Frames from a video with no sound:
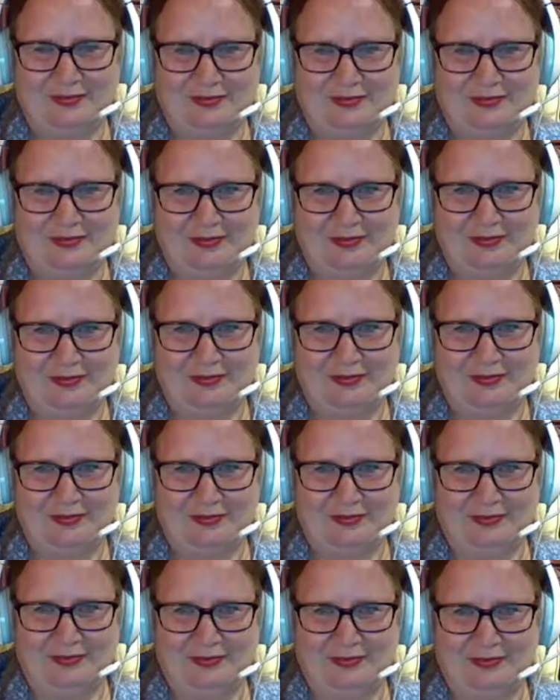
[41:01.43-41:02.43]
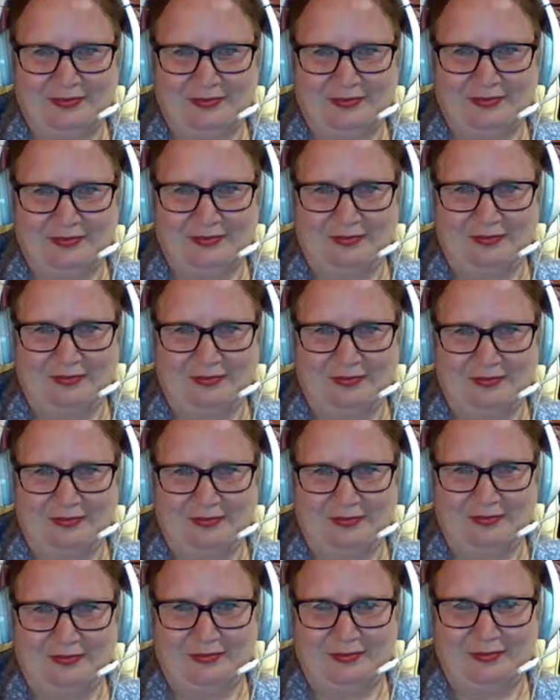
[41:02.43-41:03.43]

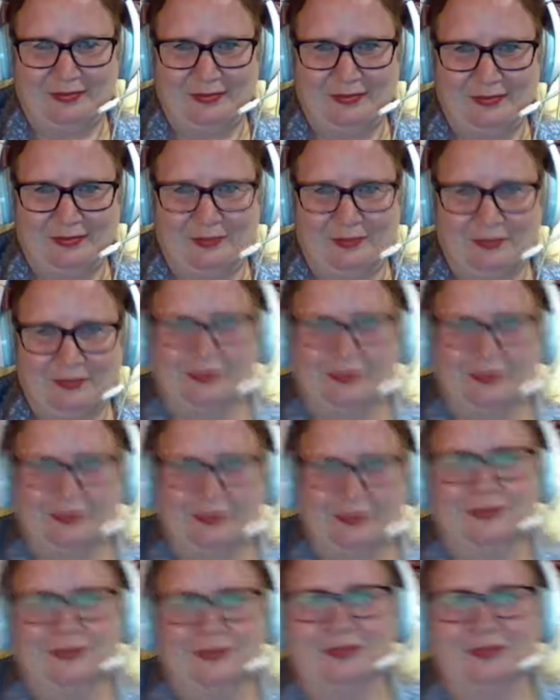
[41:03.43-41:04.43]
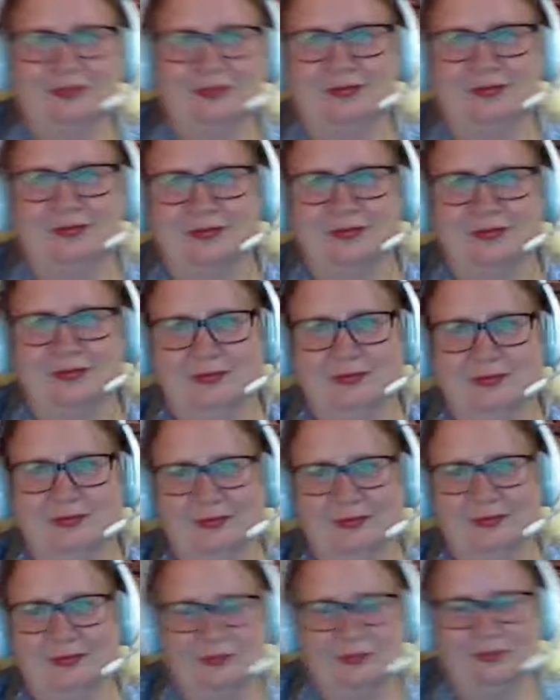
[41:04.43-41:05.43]

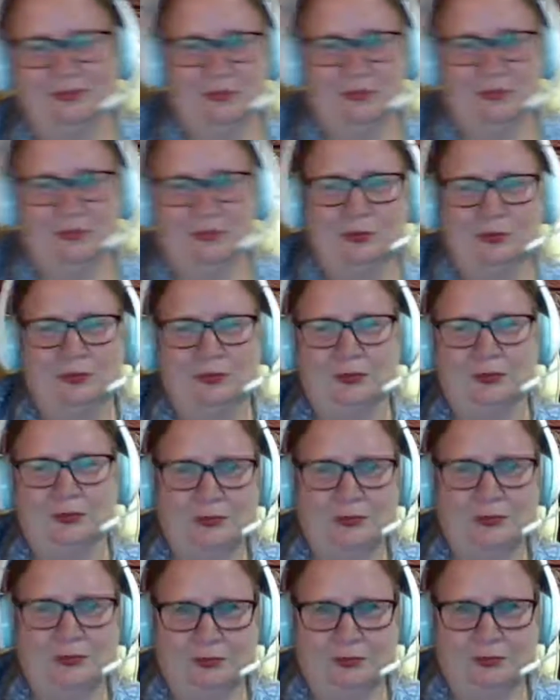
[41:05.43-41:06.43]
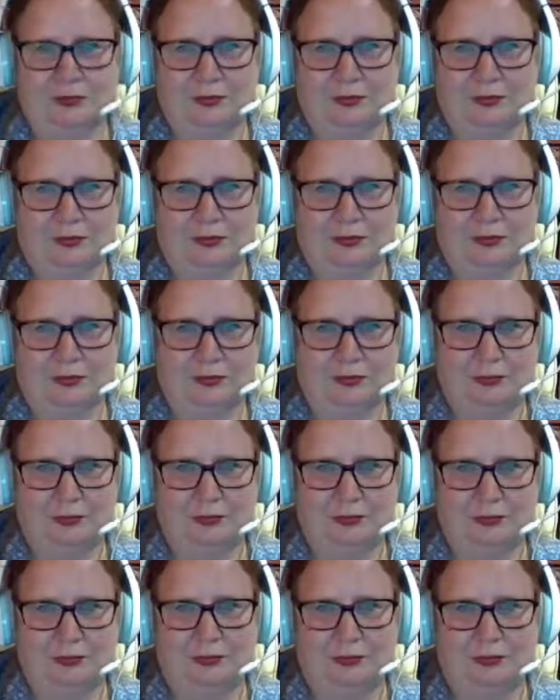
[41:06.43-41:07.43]

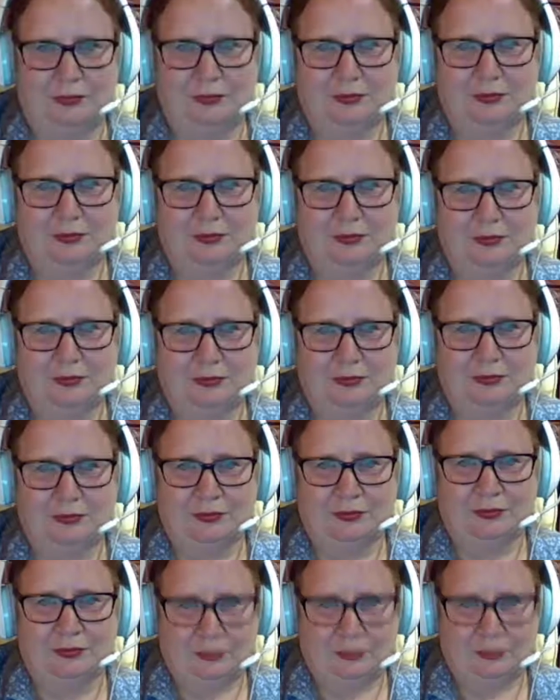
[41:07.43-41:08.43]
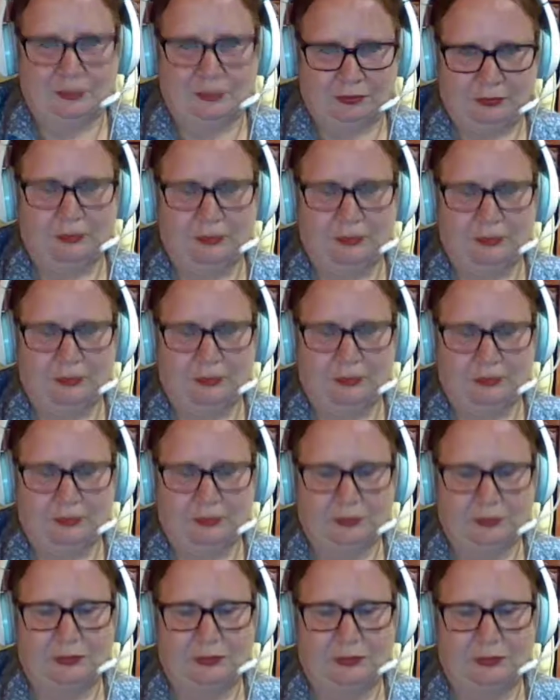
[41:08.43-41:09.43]
(not speaking)